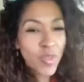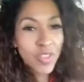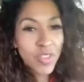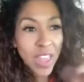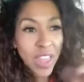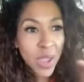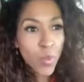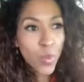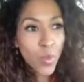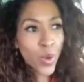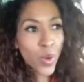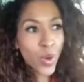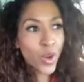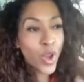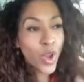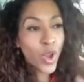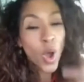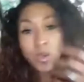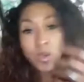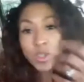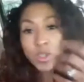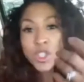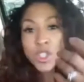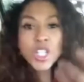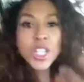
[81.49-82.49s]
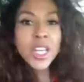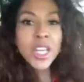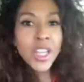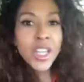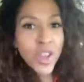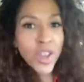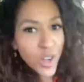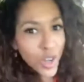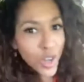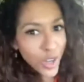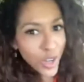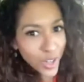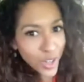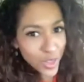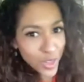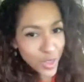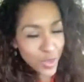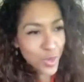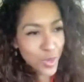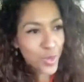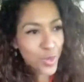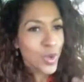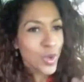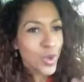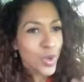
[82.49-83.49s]
they were coaching her
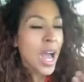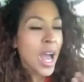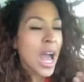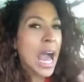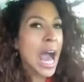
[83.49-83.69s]
through